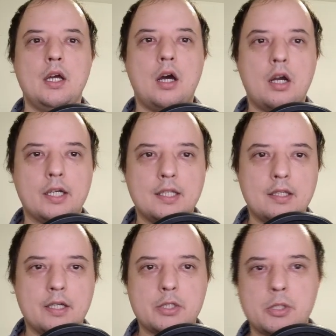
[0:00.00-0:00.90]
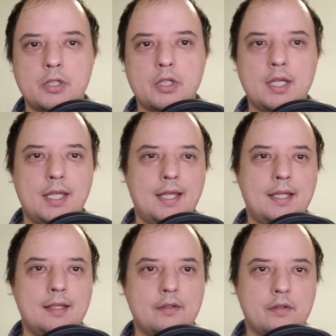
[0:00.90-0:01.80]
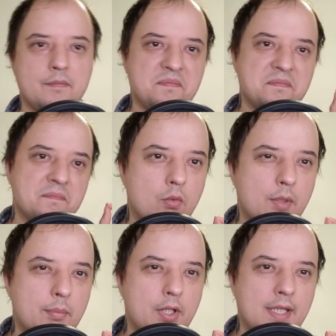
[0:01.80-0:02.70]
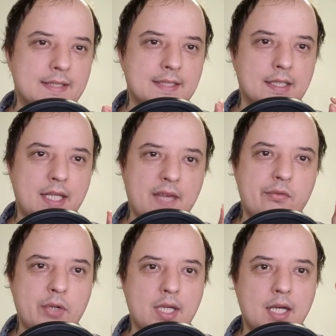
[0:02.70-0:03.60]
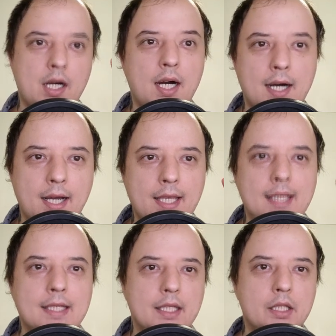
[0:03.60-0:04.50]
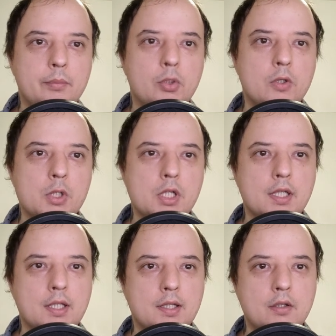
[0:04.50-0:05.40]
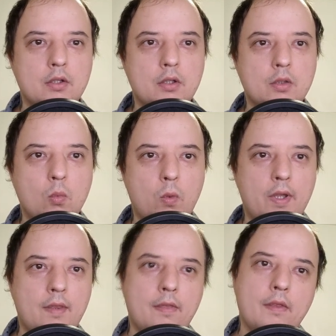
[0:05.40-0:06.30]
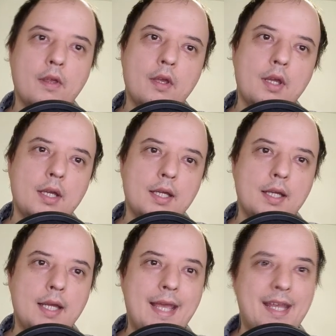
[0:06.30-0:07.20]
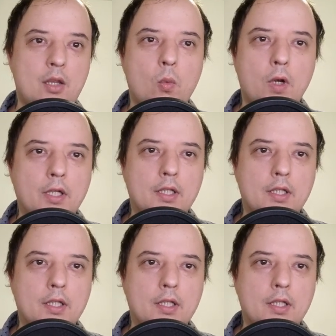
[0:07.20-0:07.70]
architecture, and replacing every I in the project with anyone.